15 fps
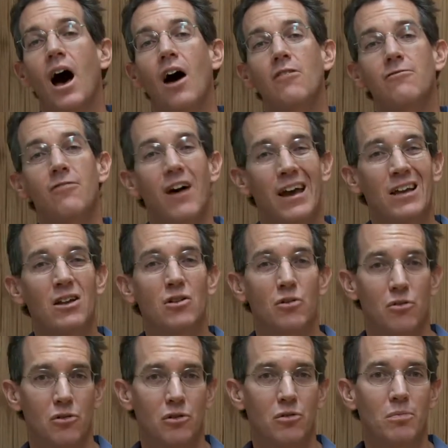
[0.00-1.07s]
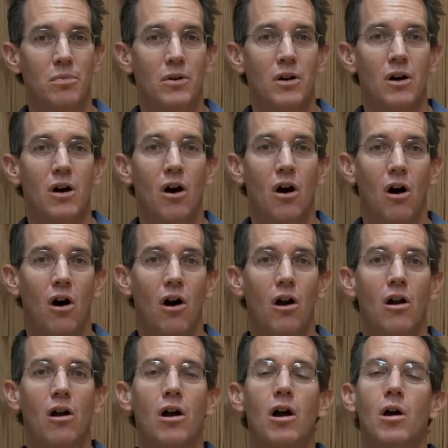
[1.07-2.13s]
A final group
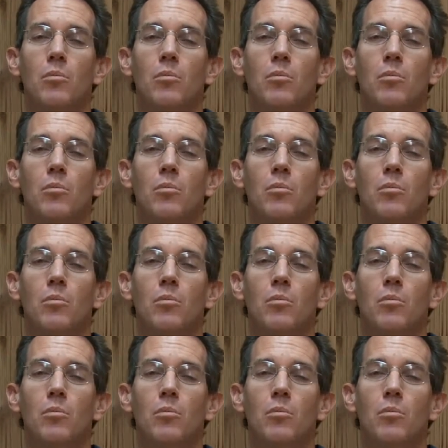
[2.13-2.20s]
are